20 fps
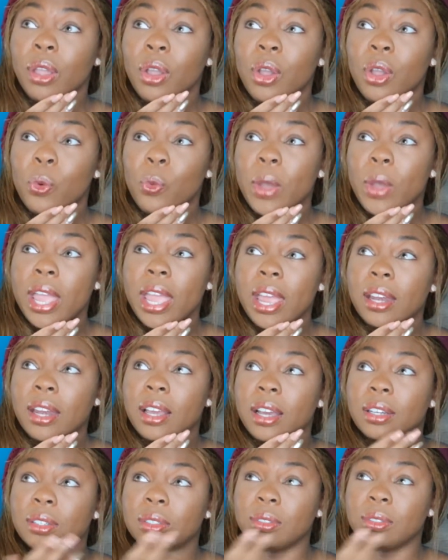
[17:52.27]
When
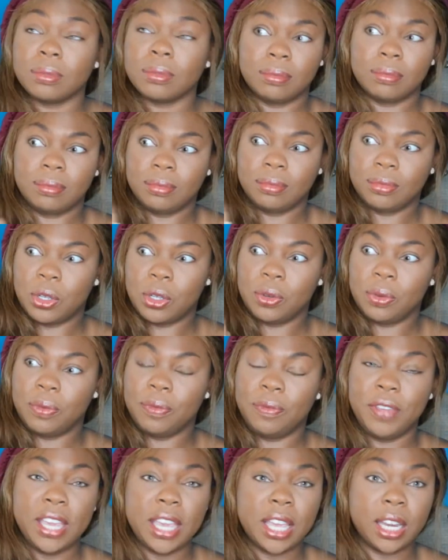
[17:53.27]

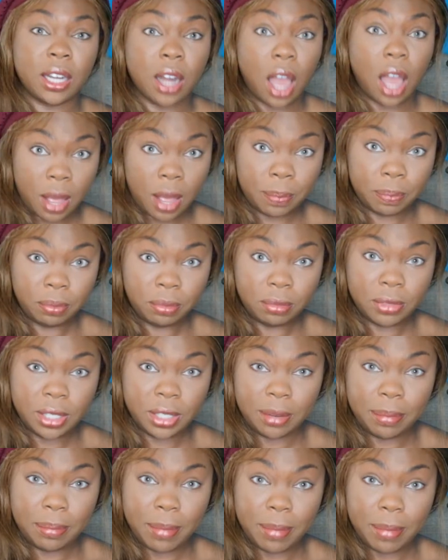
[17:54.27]
Vietnam
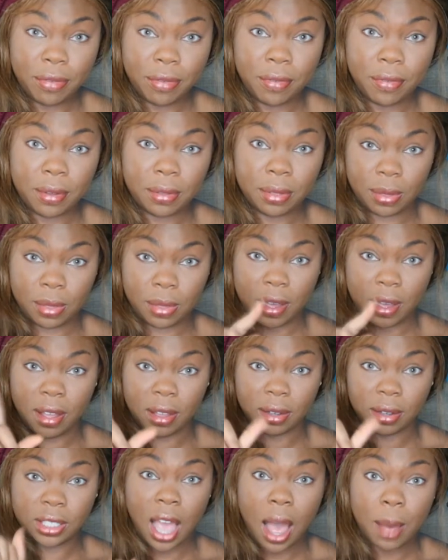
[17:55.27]
didn't make
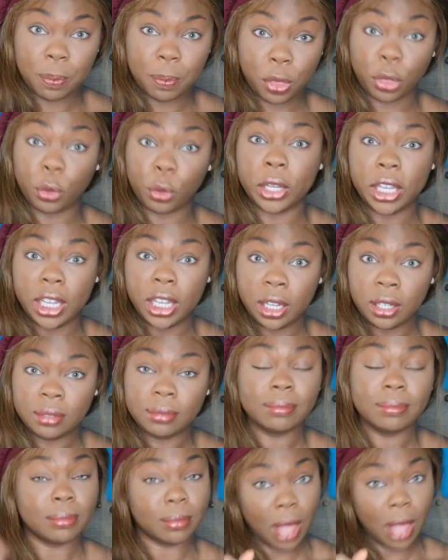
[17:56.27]
the top 3,
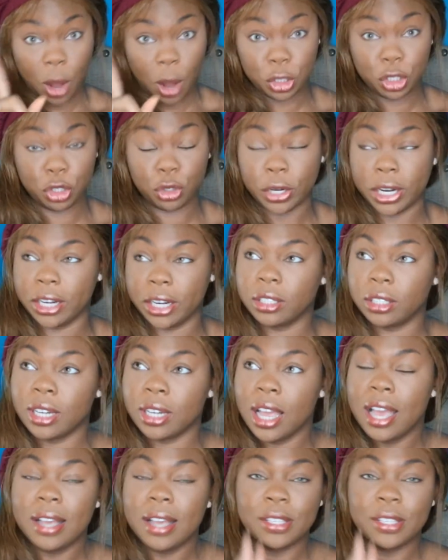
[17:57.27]
I was triggered.